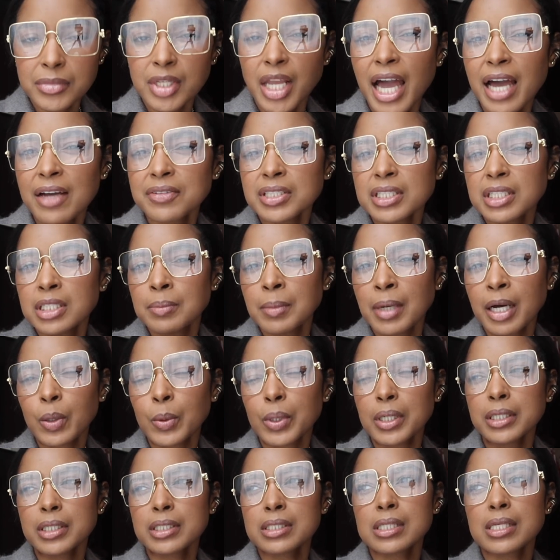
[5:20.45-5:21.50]
I have to eat my
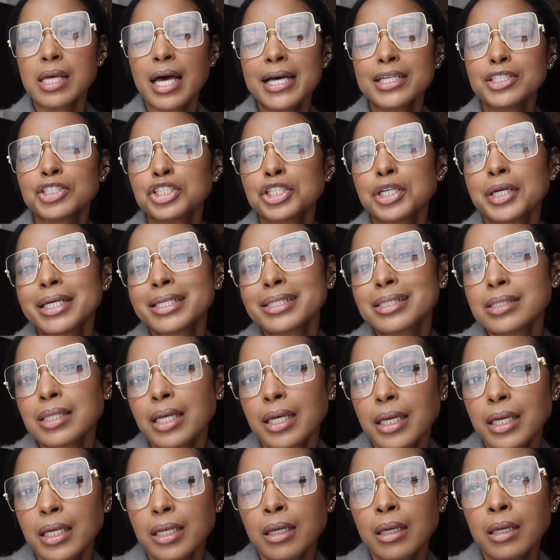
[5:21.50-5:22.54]
words. Last year I
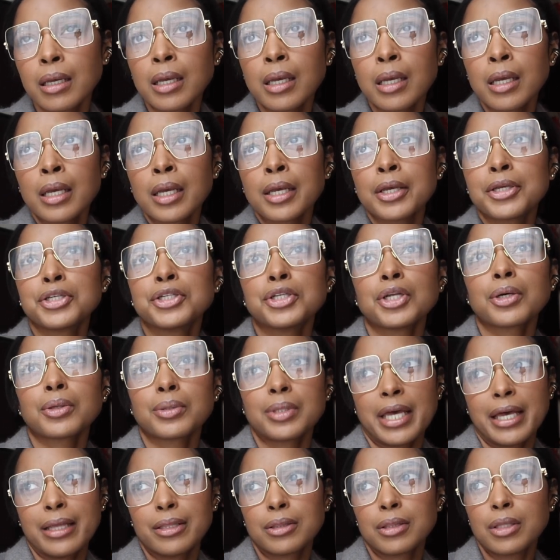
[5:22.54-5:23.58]
said, you know,
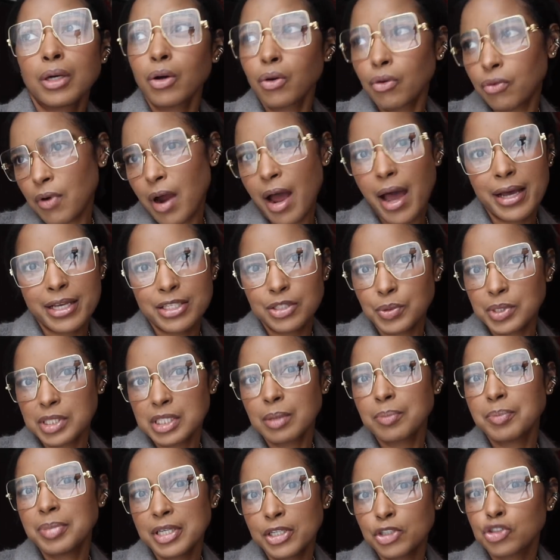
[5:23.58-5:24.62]
that low rise was
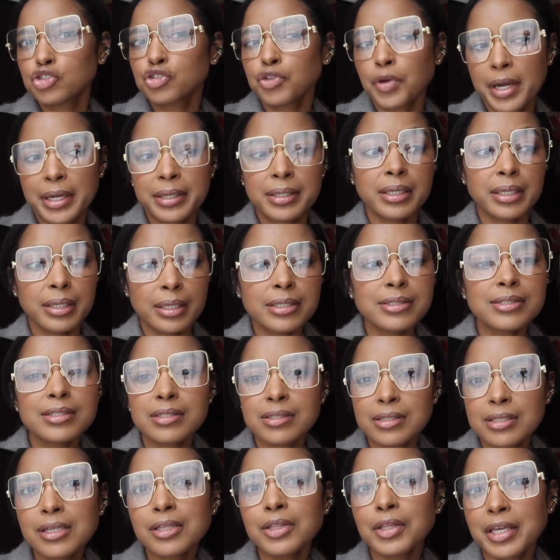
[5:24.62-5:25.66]
a big trend, and it
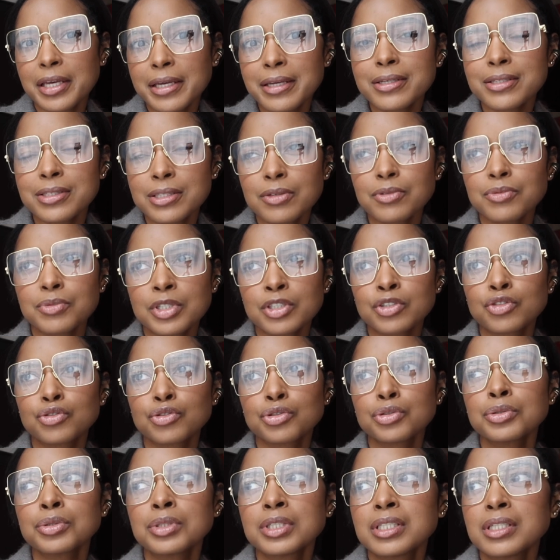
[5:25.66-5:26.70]
still is. It
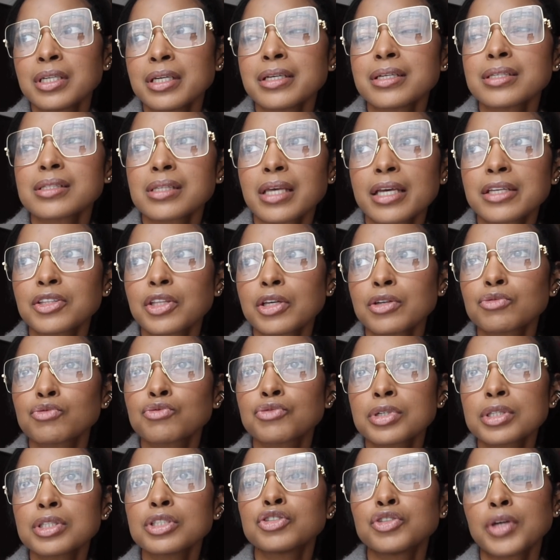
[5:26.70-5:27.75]
truly is. Like, they're
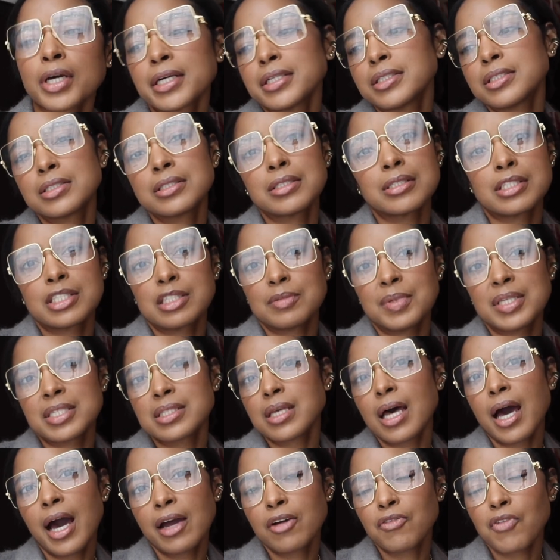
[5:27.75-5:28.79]
really trying to dismiss
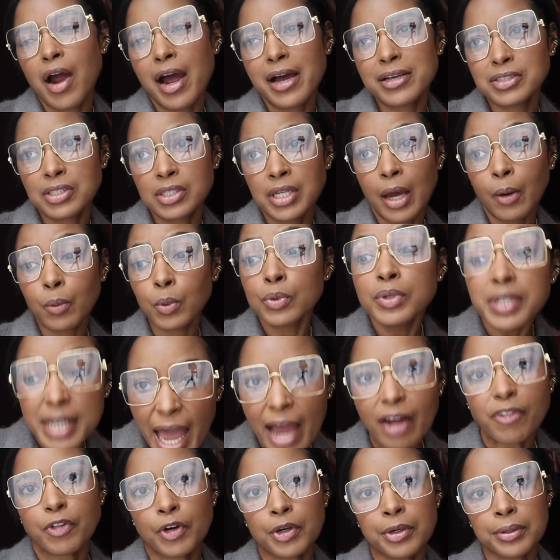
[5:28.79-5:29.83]
high rise, and I will
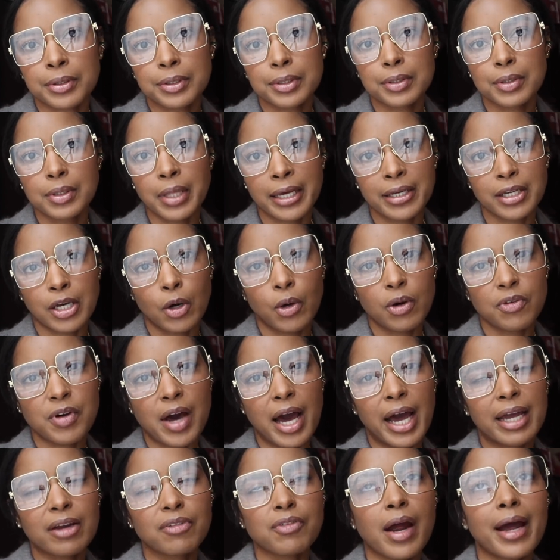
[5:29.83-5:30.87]
never let go of
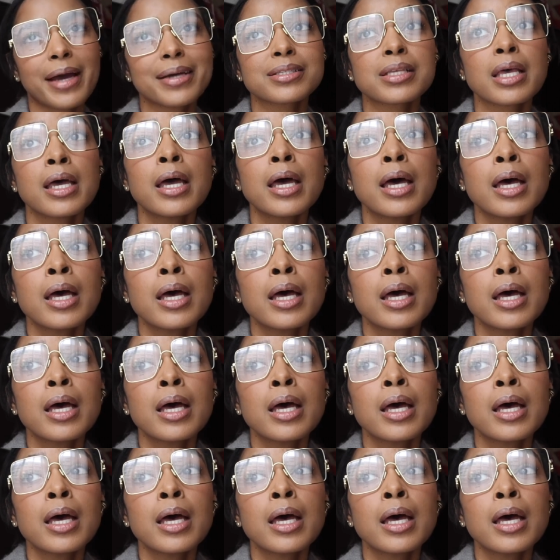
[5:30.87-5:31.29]
high rise.